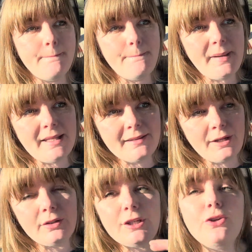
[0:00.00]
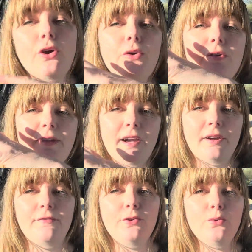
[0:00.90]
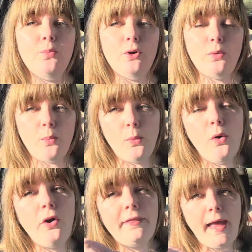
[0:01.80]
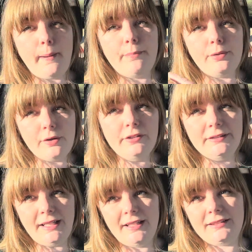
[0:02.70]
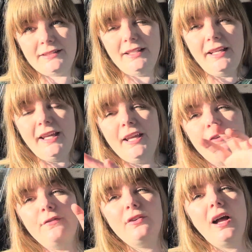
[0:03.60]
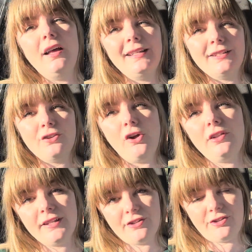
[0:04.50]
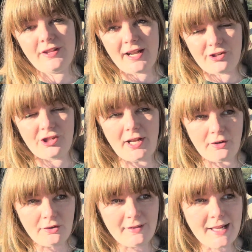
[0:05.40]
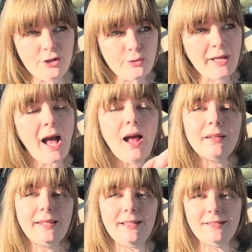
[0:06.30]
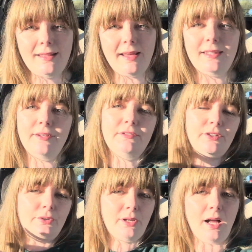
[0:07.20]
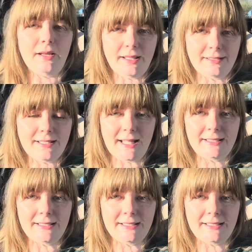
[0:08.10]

But they only go there if you want to walk that process. If you can't acknowledge that shadow, then you can't get to that gift and you can't get to that